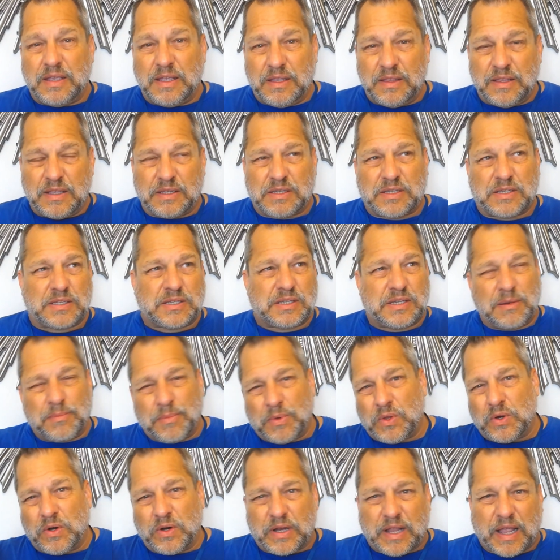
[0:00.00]
the
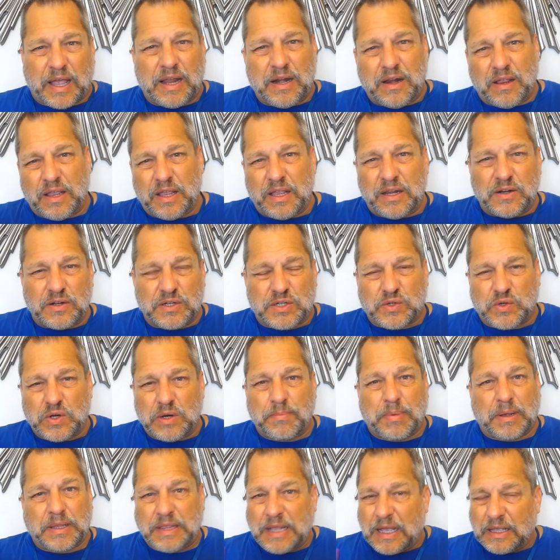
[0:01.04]
similar kind of industry,
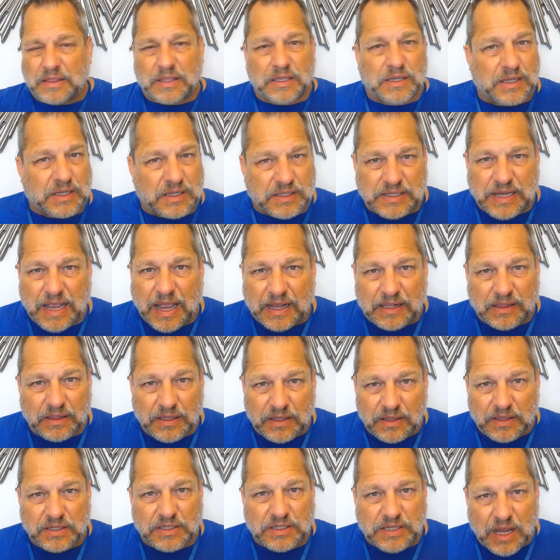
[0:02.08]
but not exactly
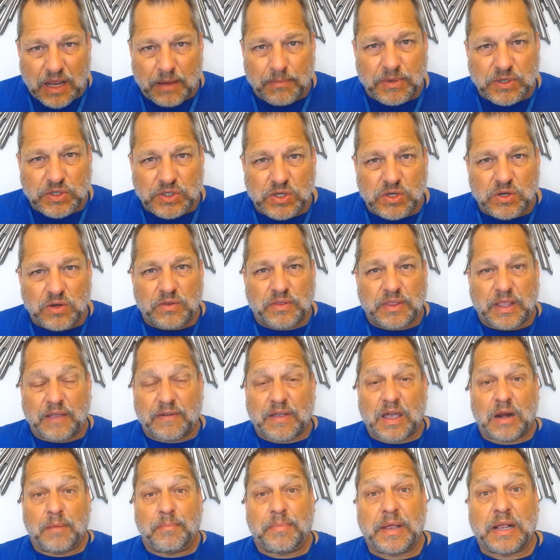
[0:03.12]
the same as you, and they've
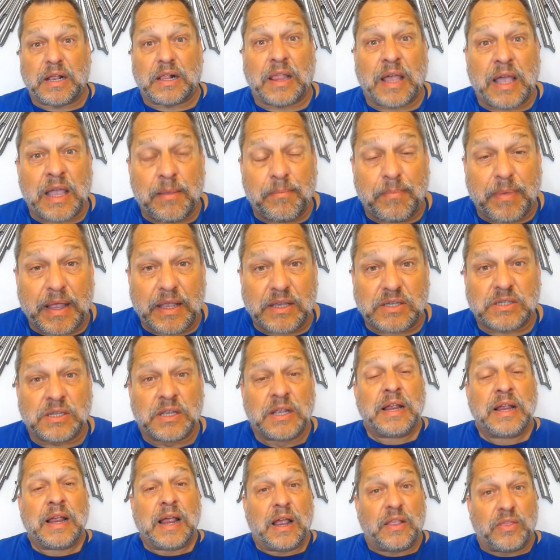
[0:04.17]
got a big client base,
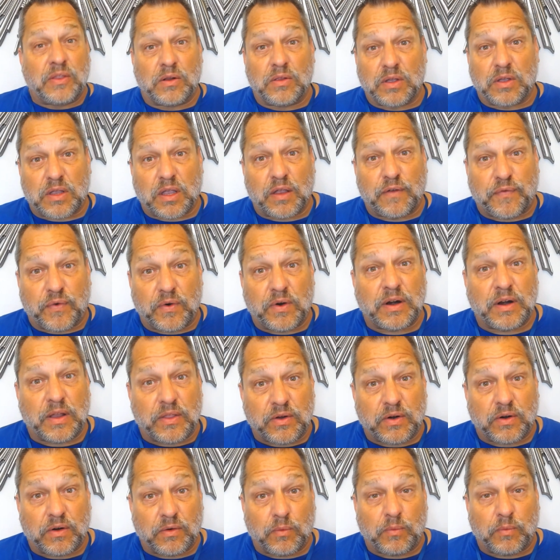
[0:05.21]
and they're looking for
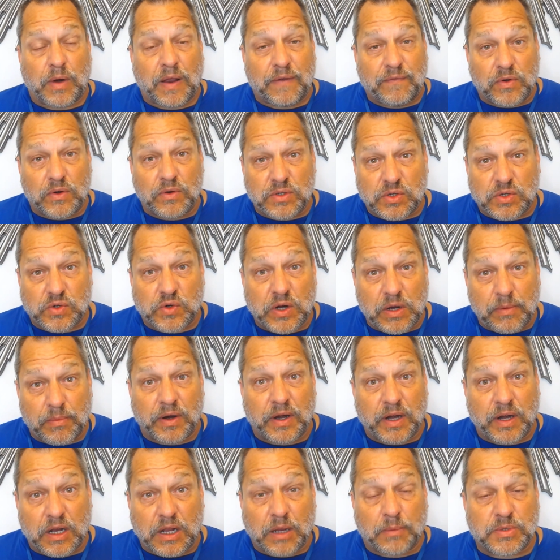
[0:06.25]
another revenue stream or
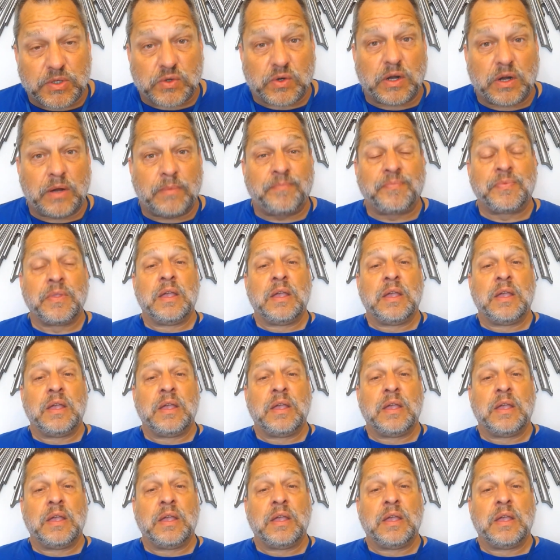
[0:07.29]
income stream.